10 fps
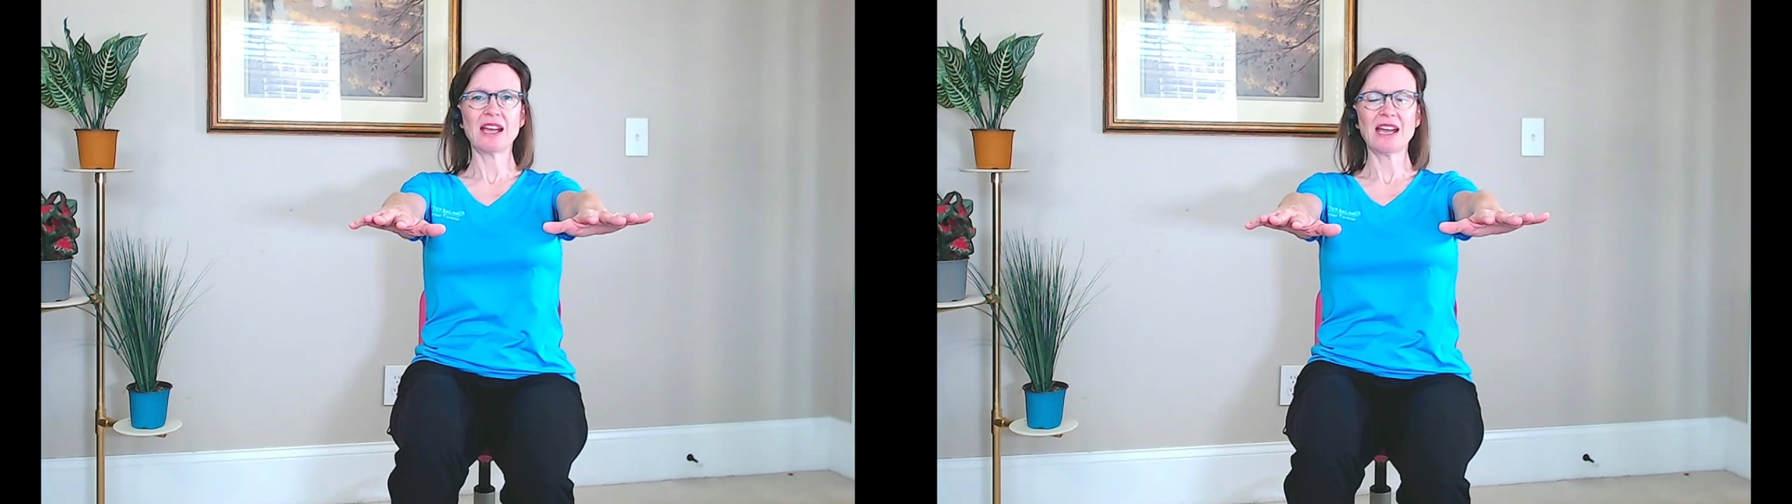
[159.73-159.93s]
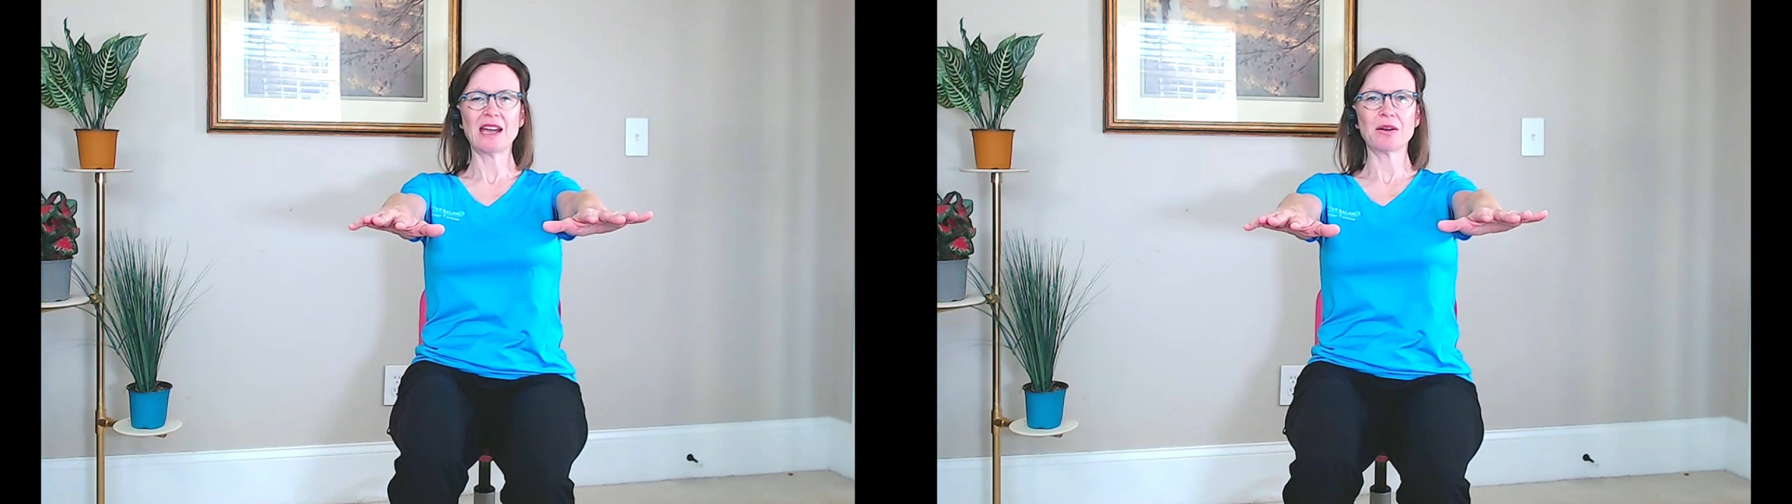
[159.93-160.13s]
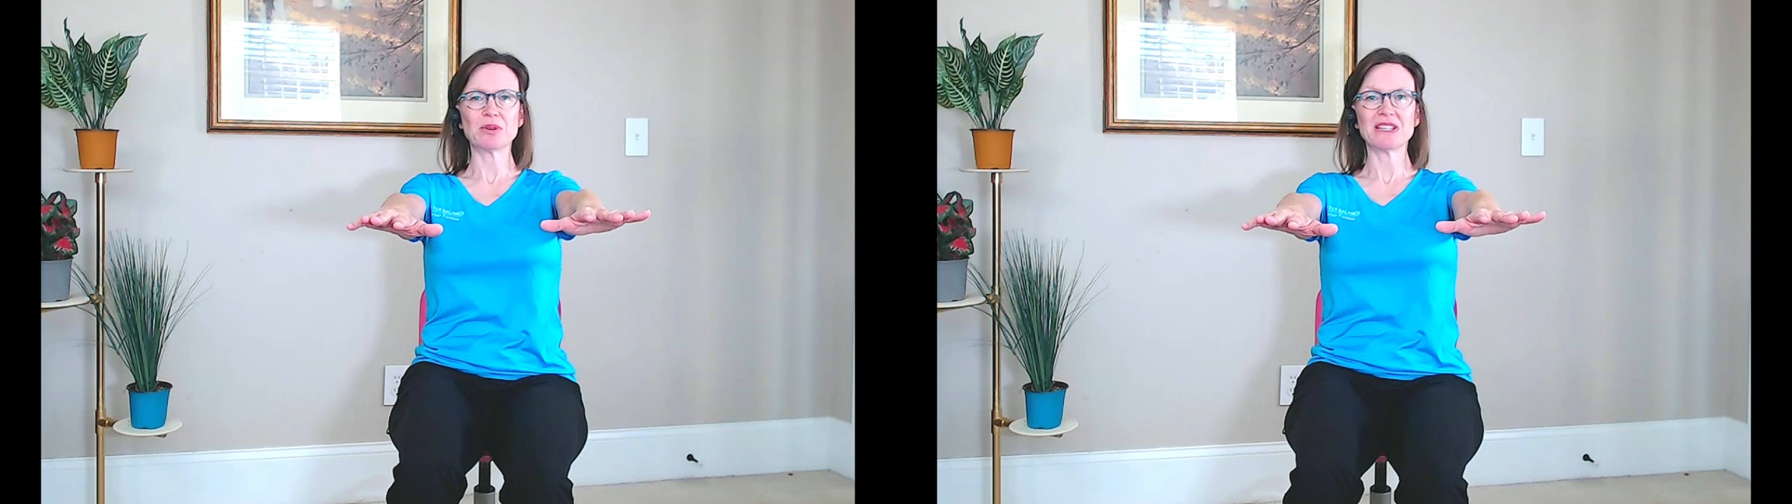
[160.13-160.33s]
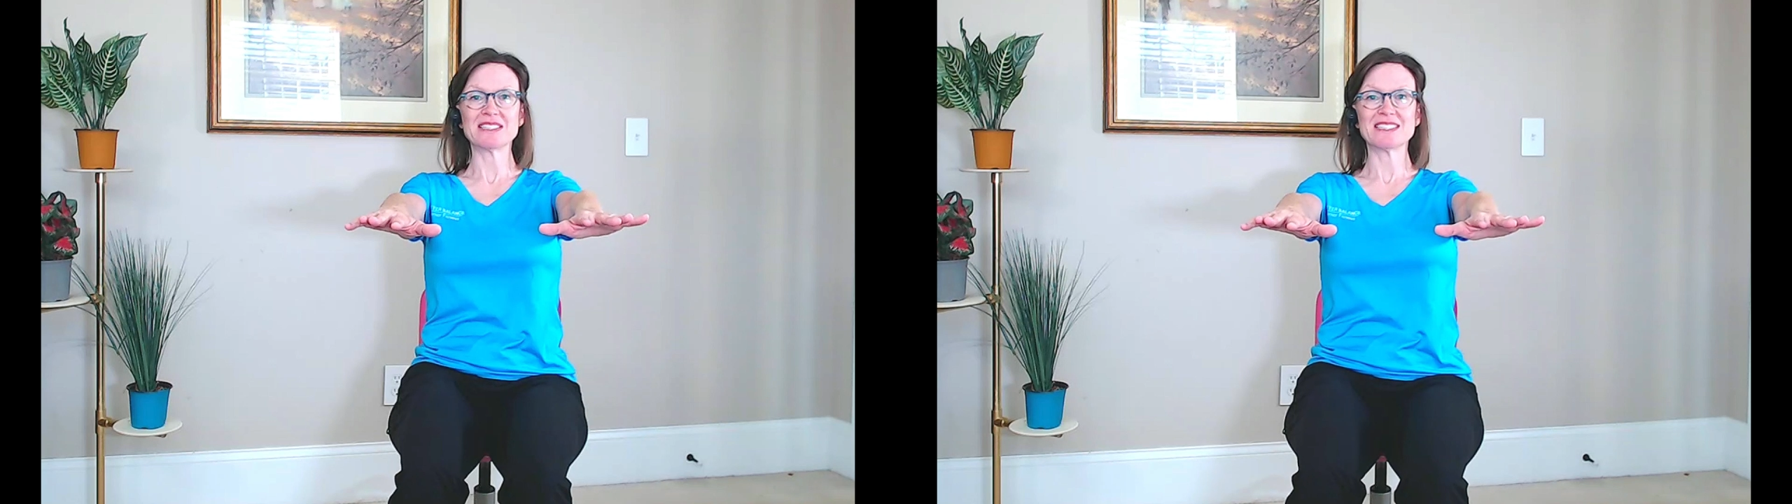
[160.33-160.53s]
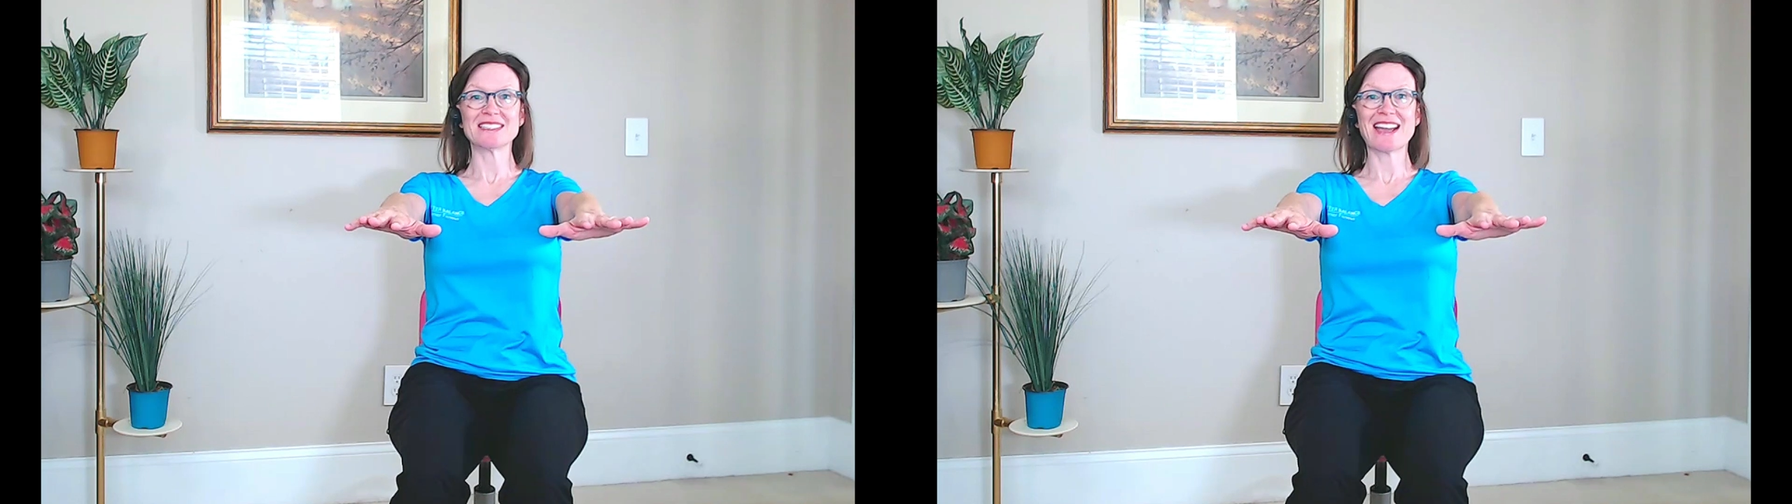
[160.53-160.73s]
and
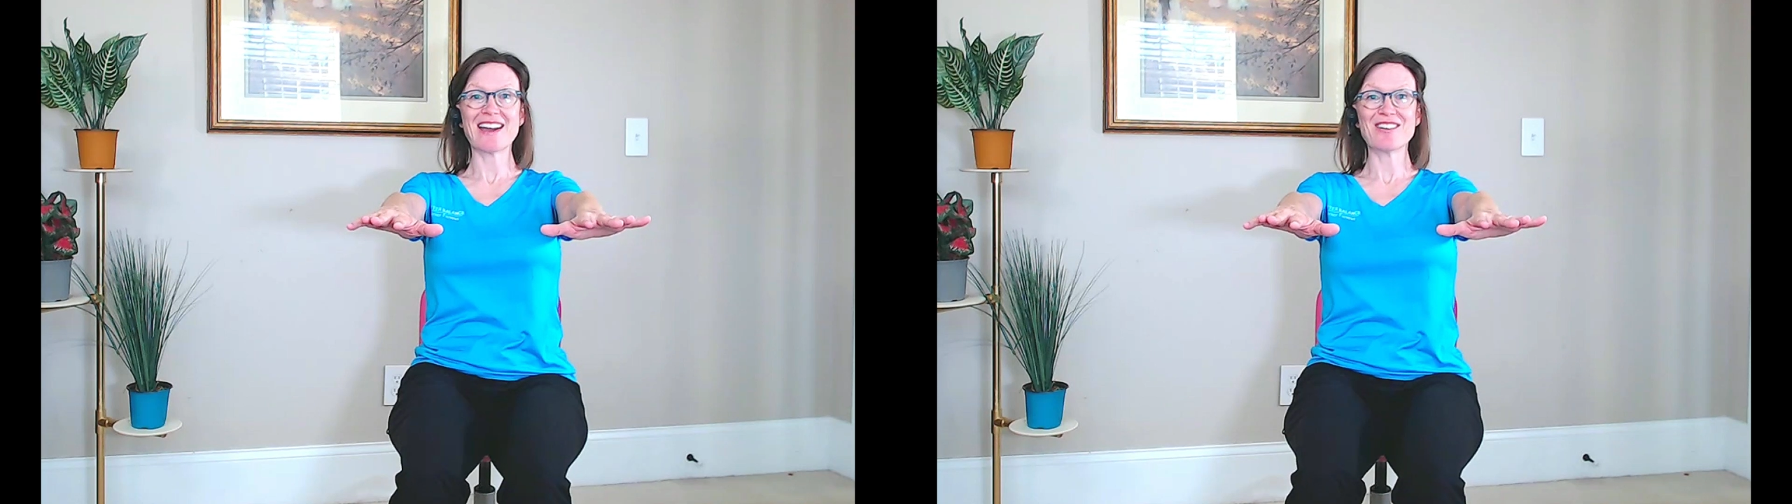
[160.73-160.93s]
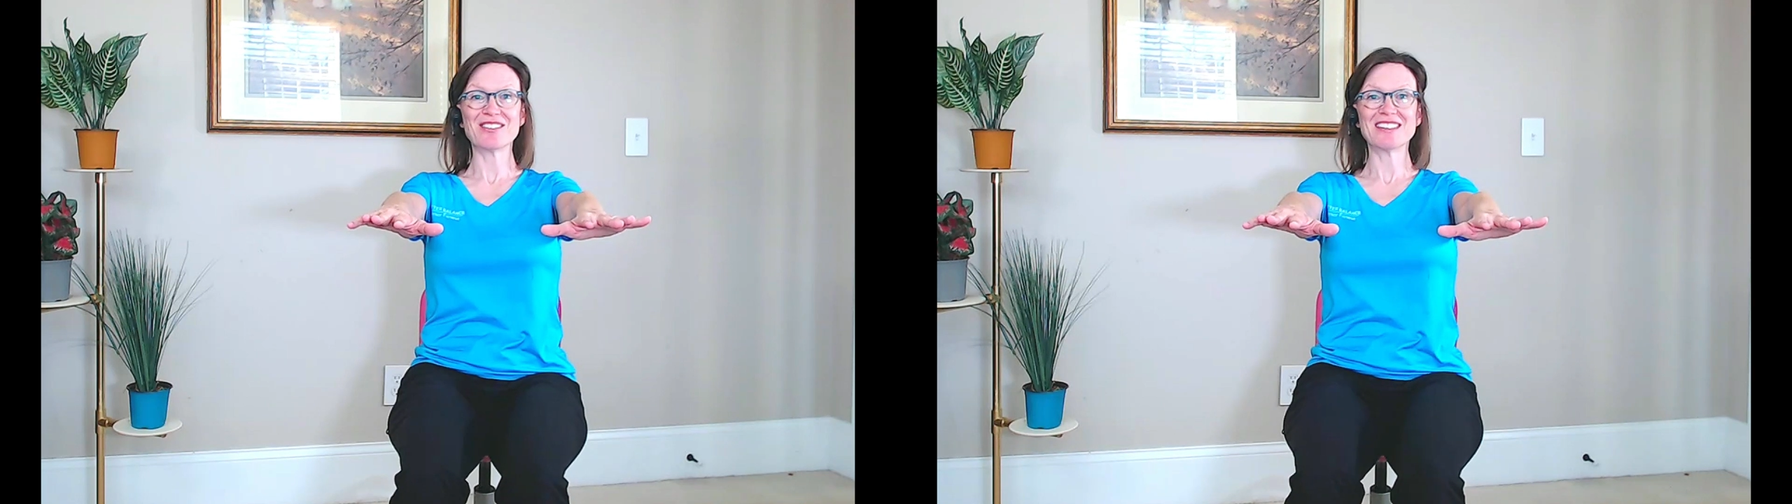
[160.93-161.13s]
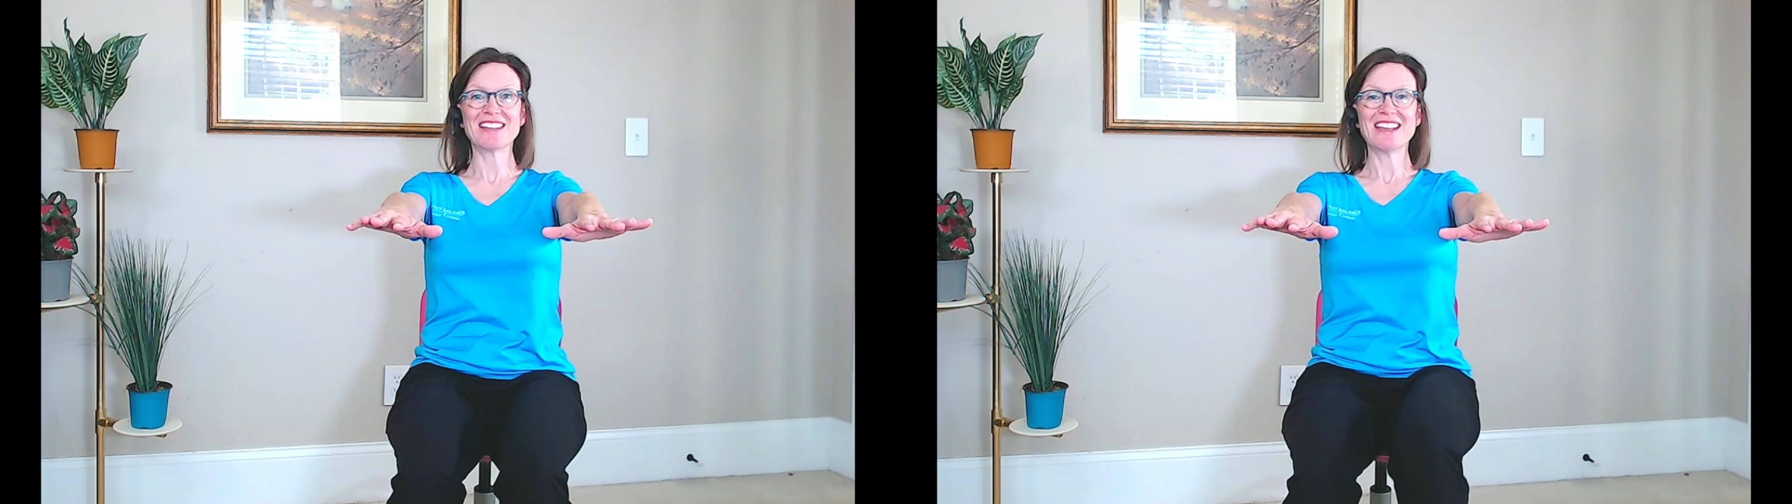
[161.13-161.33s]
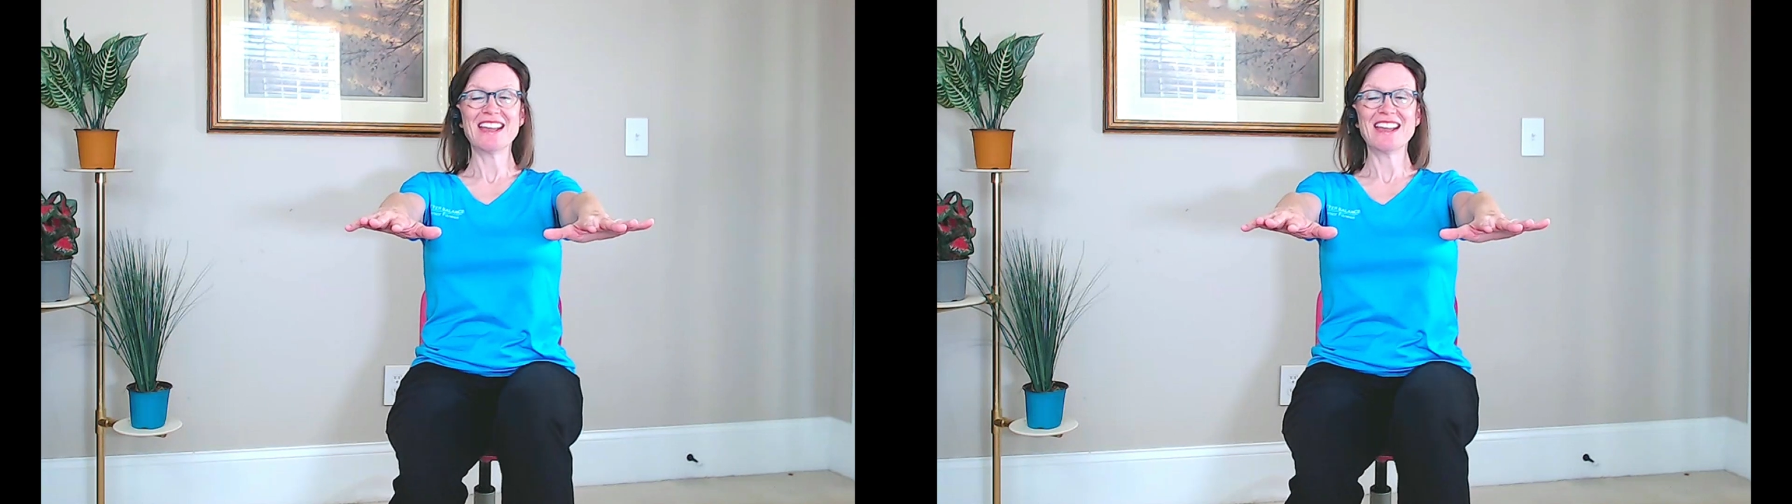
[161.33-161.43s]
release it down.